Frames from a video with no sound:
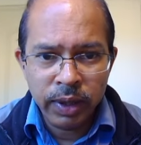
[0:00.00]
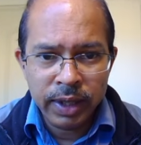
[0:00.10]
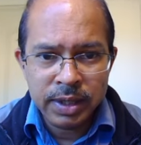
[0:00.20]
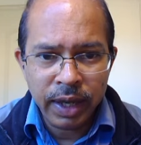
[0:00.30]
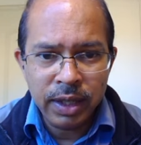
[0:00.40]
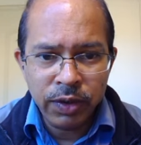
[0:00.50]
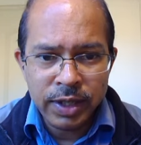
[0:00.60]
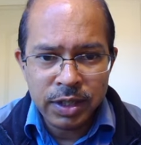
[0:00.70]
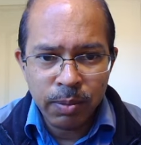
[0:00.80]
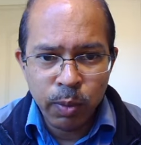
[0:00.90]
It's
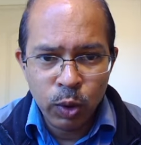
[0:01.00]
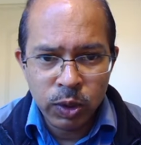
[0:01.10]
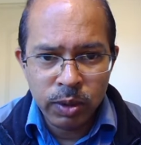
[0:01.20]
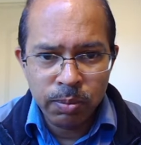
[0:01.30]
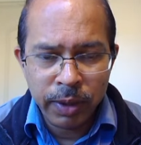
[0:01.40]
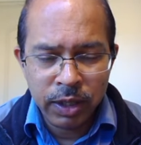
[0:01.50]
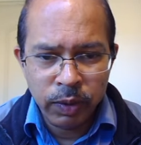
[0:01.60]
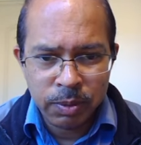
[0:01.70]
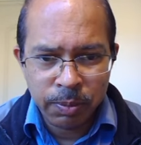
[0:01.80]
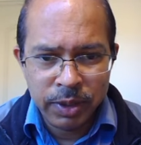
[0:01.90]
increased the portion paid
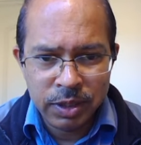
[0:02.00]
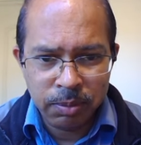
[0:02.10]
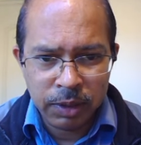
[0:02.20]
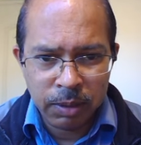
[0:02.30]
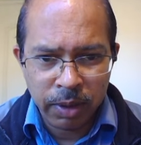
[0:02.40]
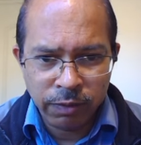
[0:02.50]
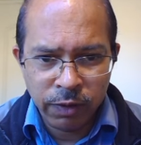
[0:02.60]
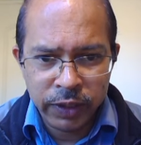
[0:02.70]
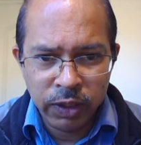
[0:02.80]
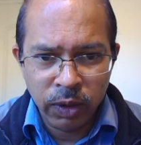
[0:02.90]
towards principal by
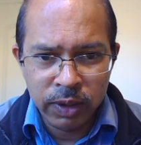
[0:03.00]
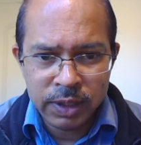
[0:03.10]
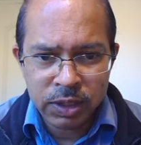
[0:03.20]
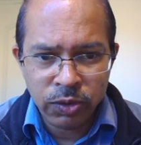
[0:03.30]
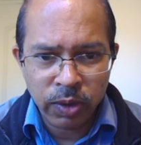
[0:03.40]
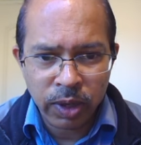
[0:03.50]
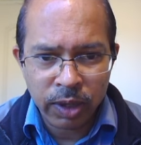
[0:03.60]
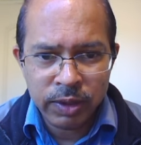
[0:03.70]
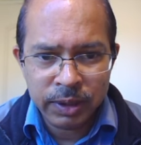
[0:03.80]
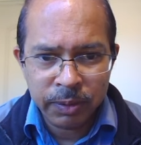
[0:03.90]
$50
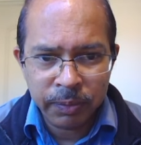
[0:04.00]
throughout.